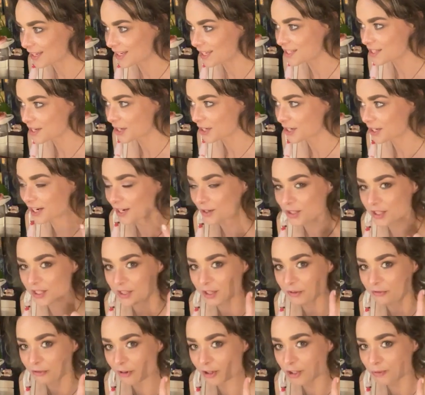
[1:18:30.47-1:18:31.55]
either
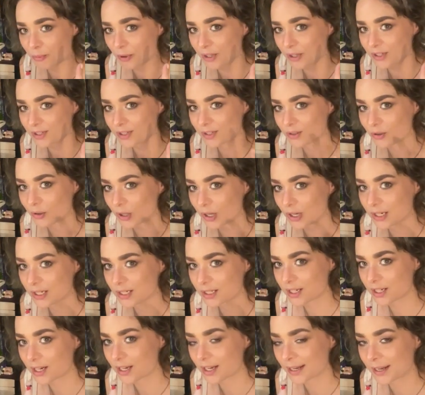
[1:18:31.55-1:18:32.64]
the first book or
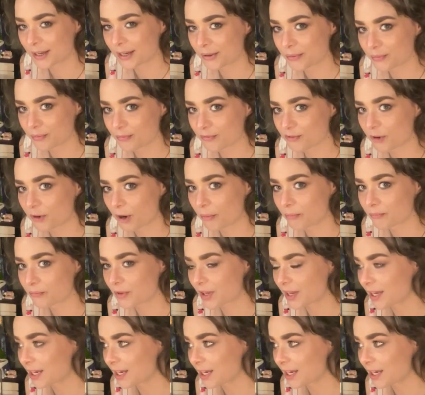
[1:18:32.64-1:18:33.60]
from